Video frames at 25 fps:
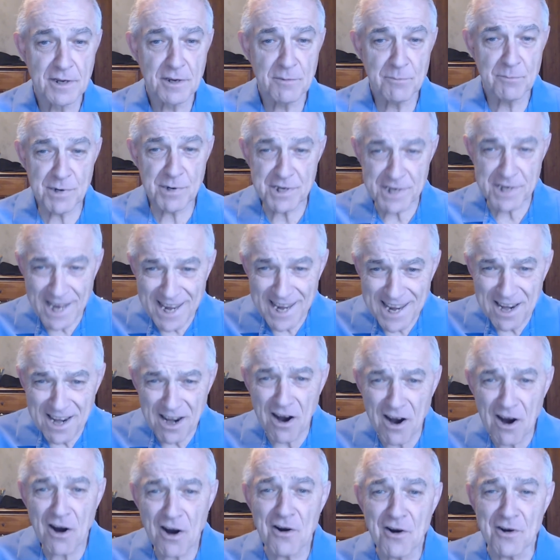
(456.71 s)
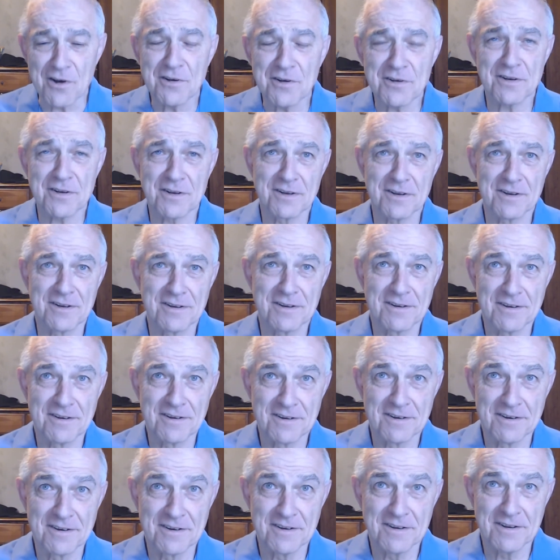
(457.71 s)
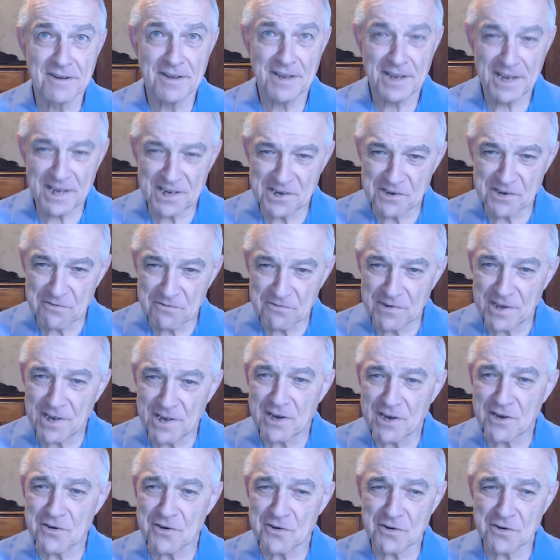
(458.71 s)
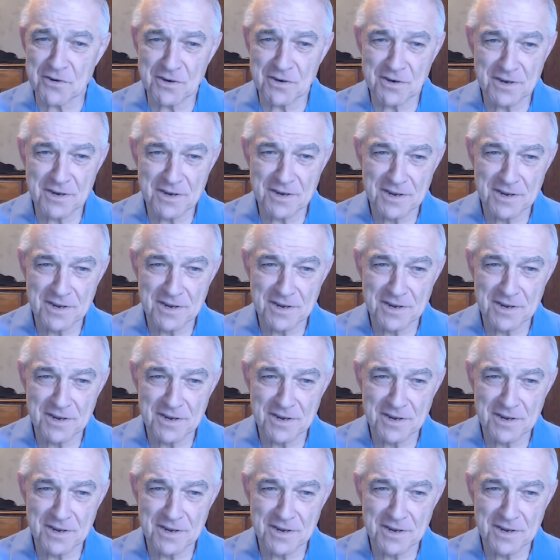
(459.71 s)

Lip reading: But take heart. It's finished.